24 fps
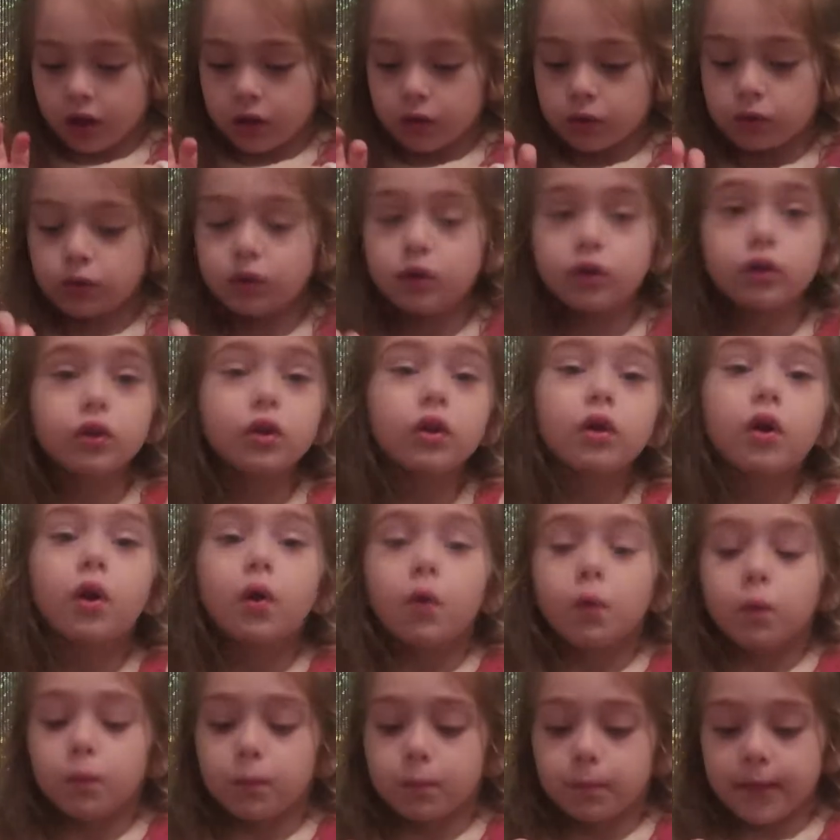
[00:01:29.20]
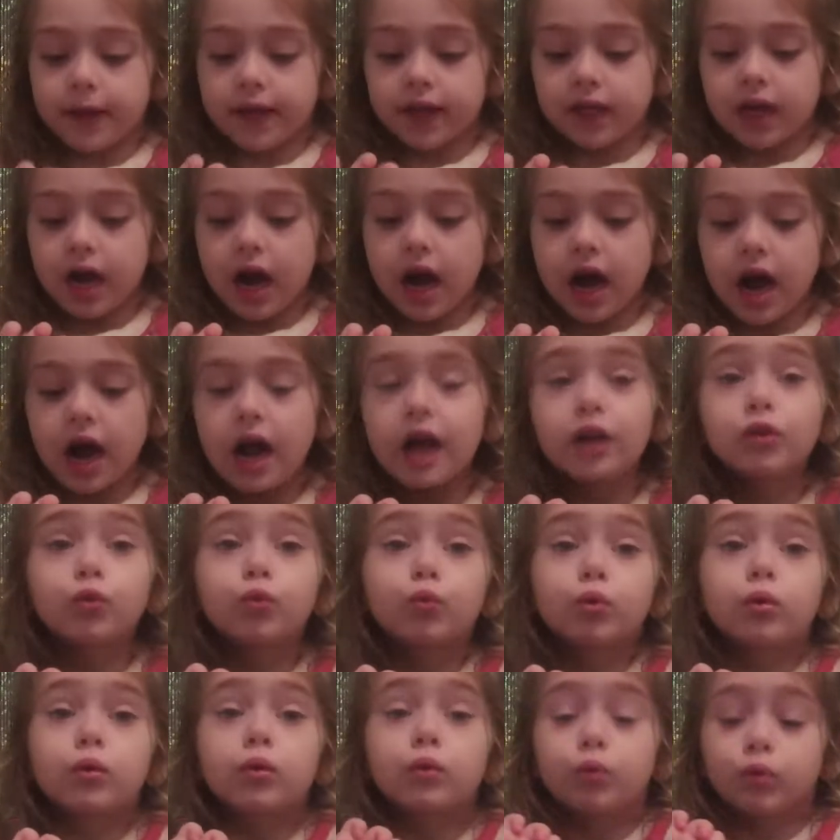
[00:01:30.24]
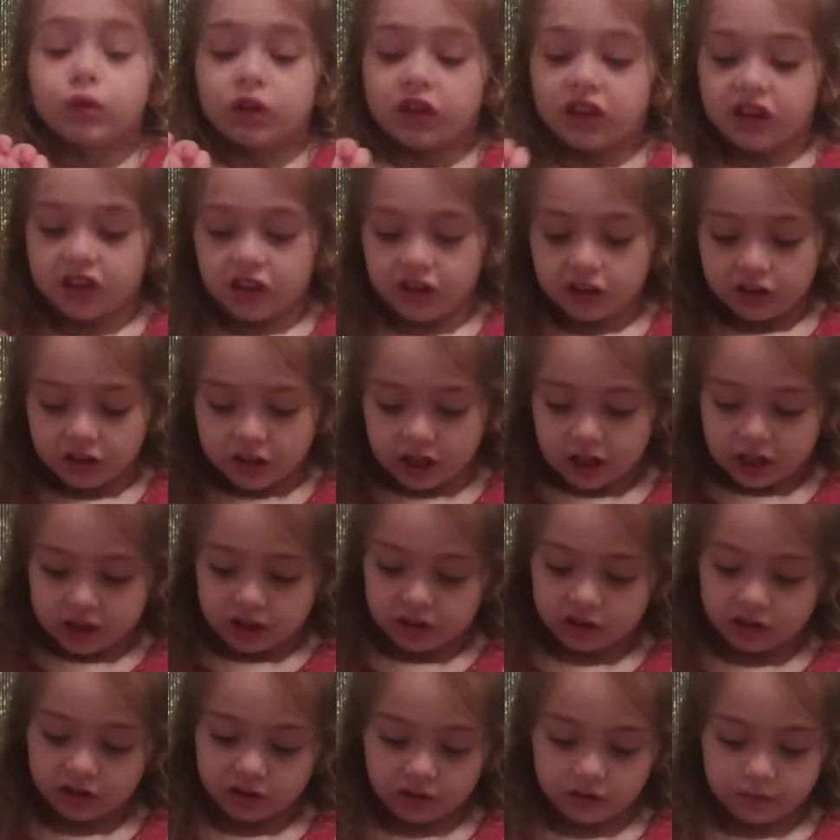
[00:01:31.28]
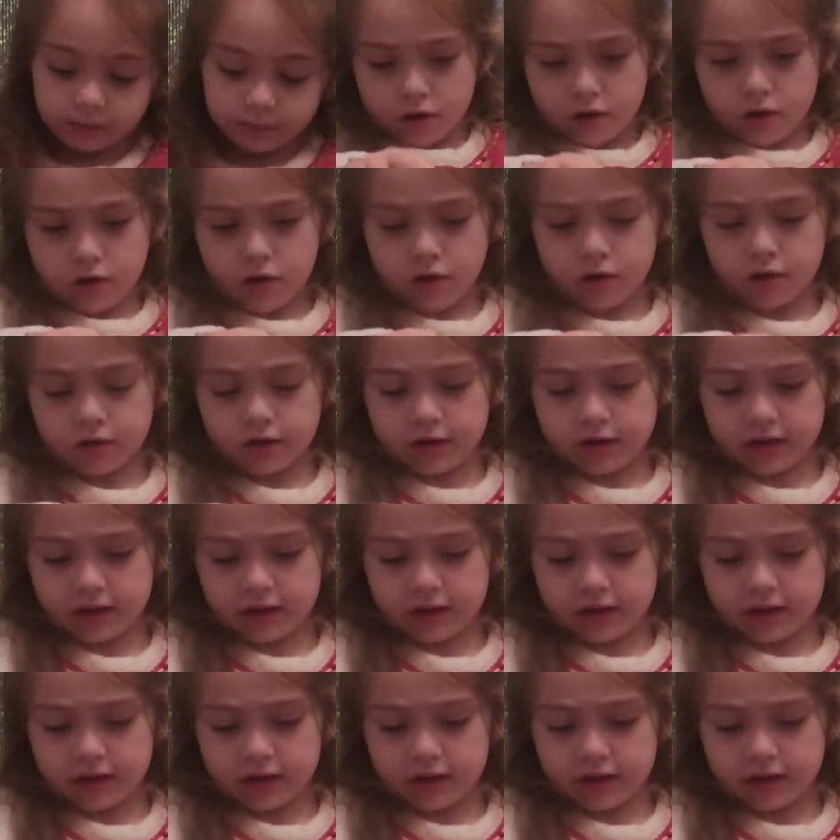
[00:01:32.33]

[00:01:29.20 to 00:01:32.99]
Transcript: We're gonna make our ice cream with this guy. Okay.